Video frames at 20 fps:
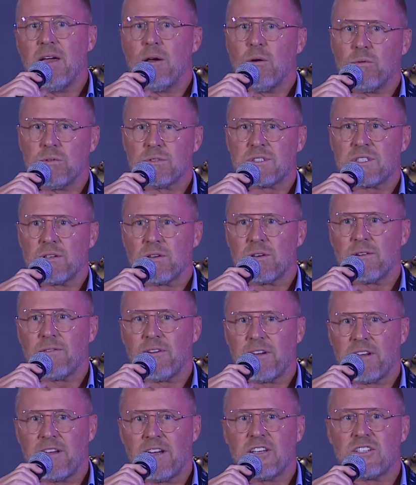Well,
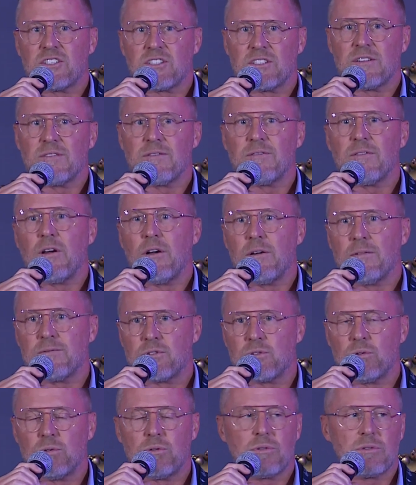certification of
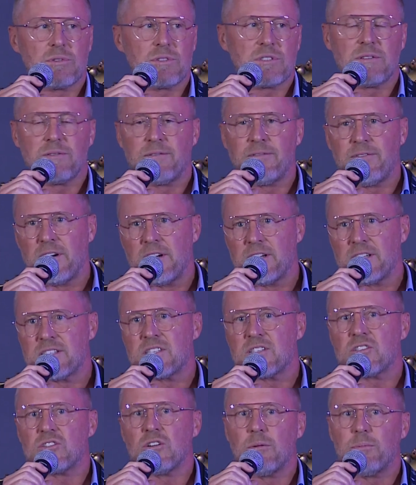doors, of fire
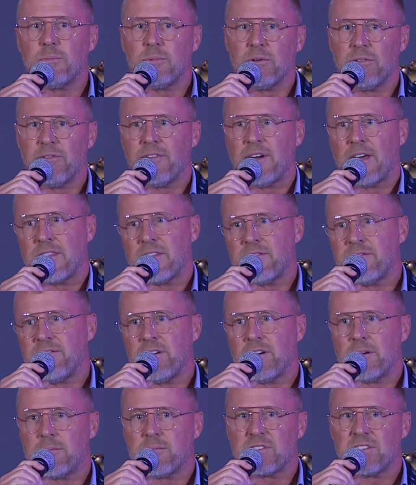stop, of other
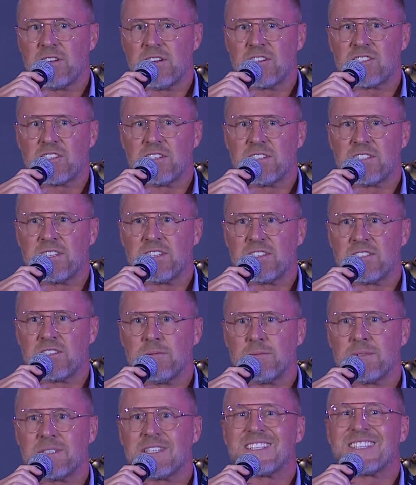fire protection
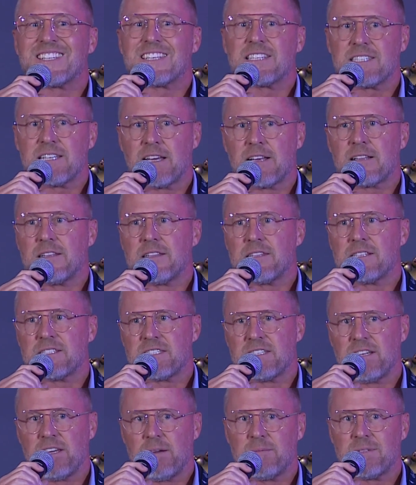systems is exactly the
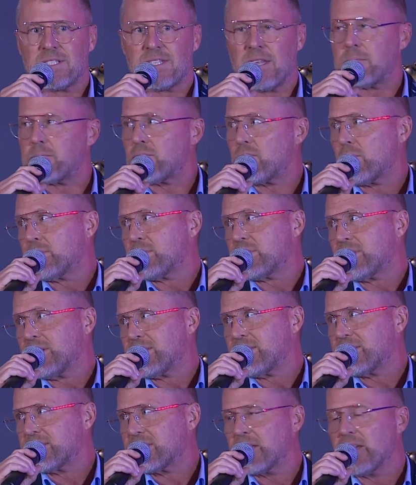same as that
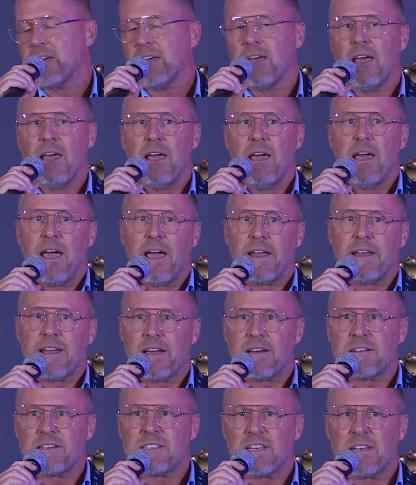process. And
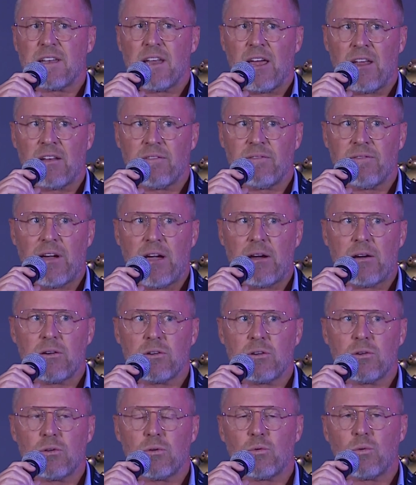how does it add
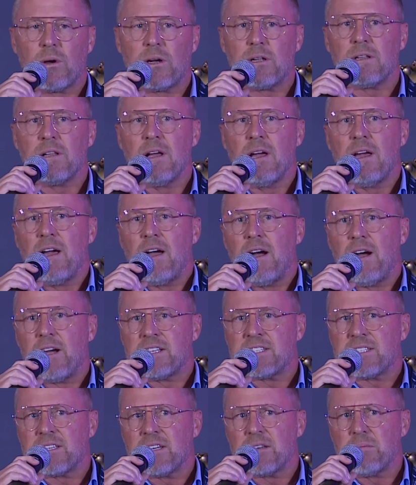value? Well, I
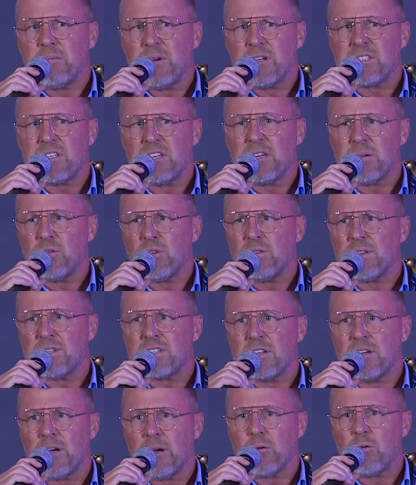say to my team all the
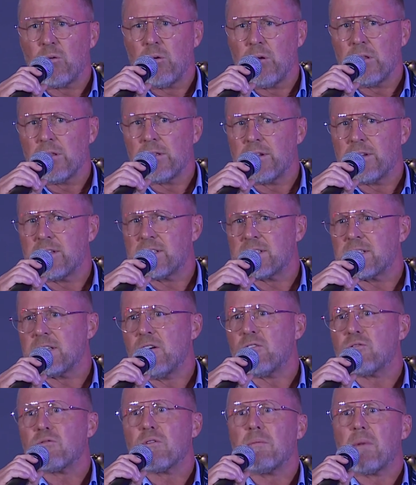time, quality is
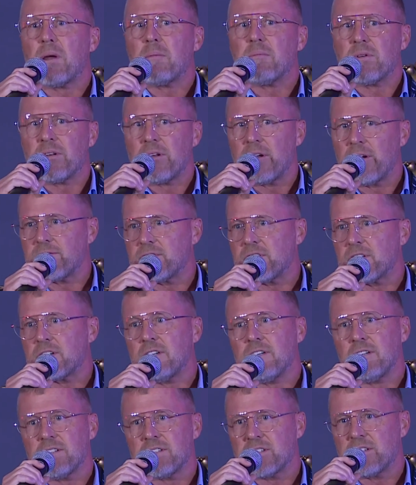long remembered after
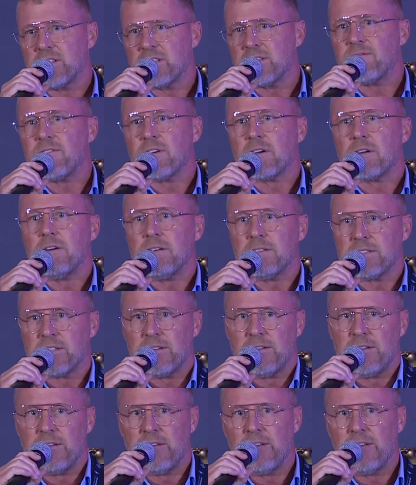cost is forgotten.